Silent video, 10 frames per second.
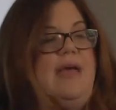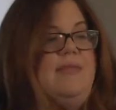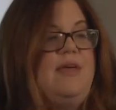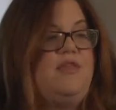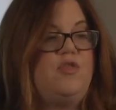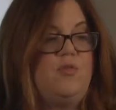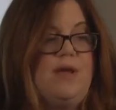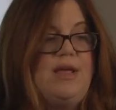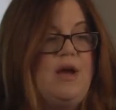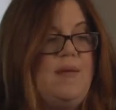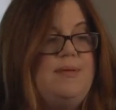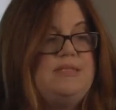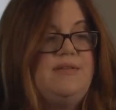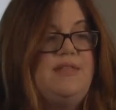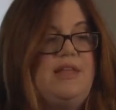and then three
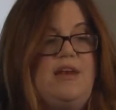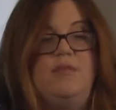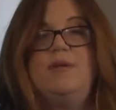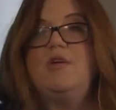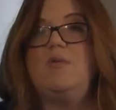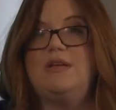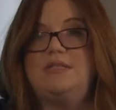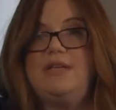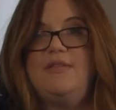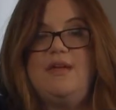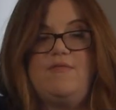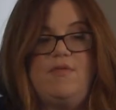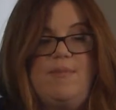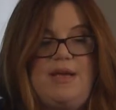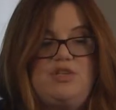copies of the letter requesting the
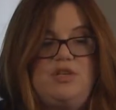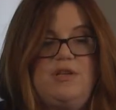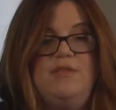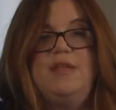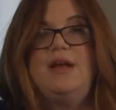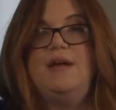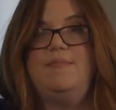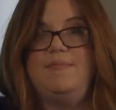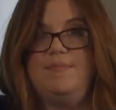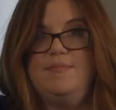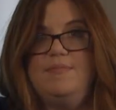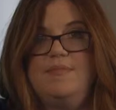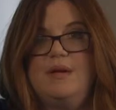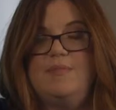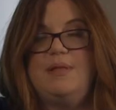information that I'm
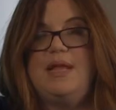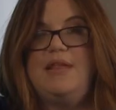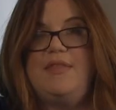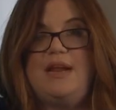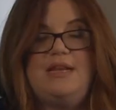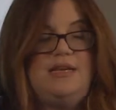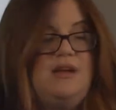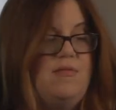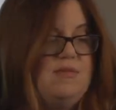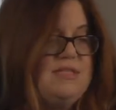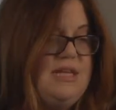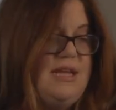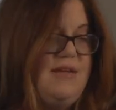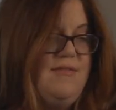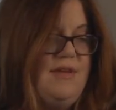complaining that I did not
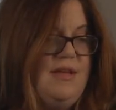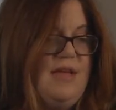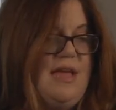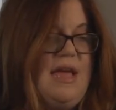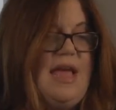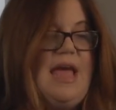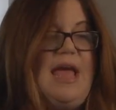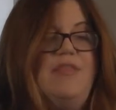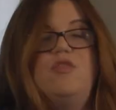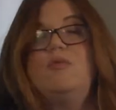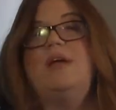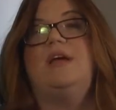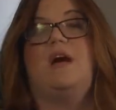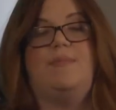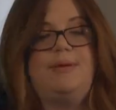receive, and three
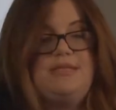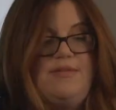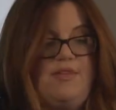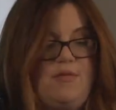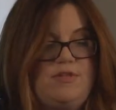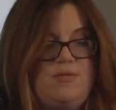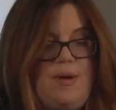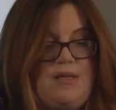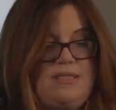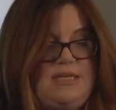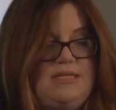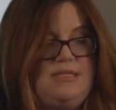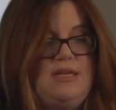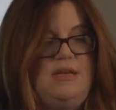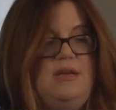copies of their
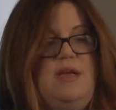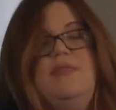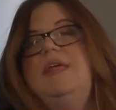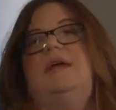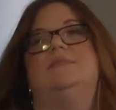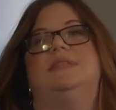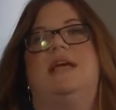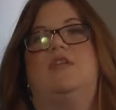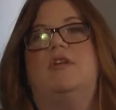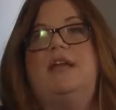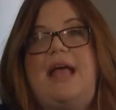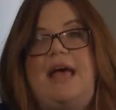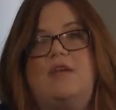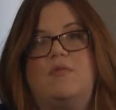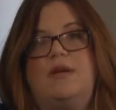responses that I'm saying are
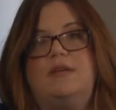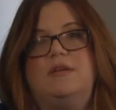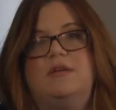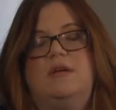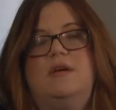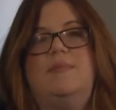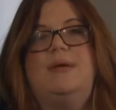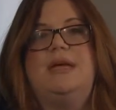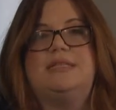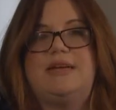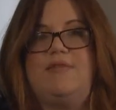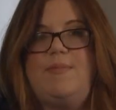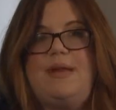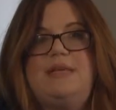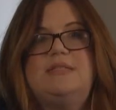inadequate because
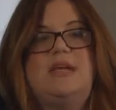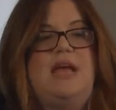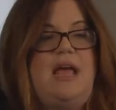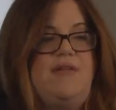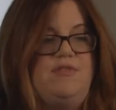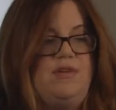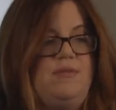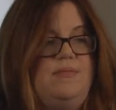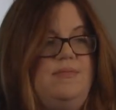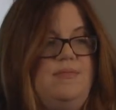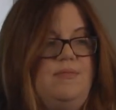everybody's going to have to